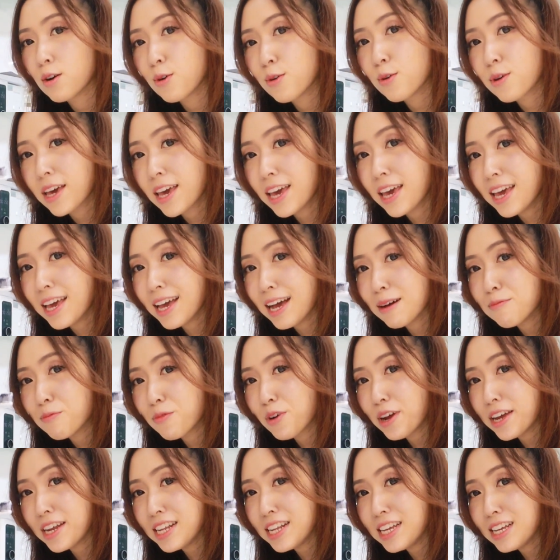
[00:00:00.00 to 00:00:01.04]
Okay, I'm
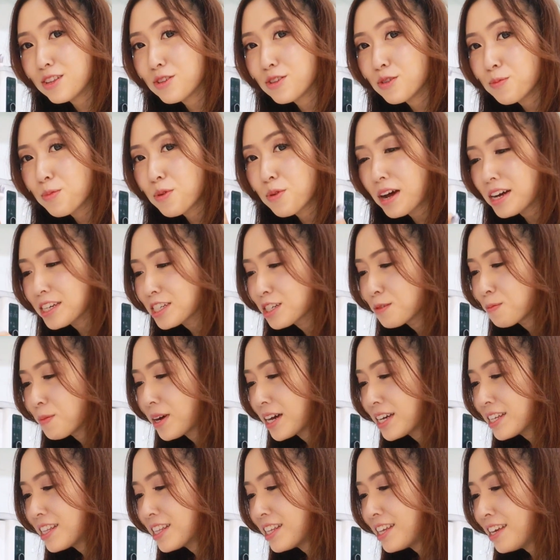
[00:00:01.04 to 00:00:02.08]
ready to brush
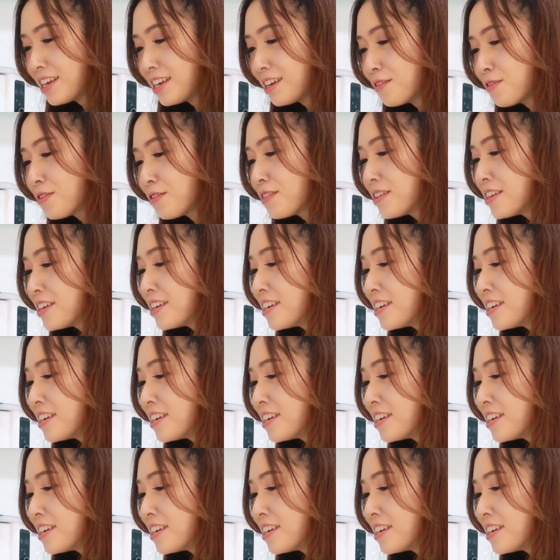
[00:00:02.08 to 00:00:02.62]
my teeth.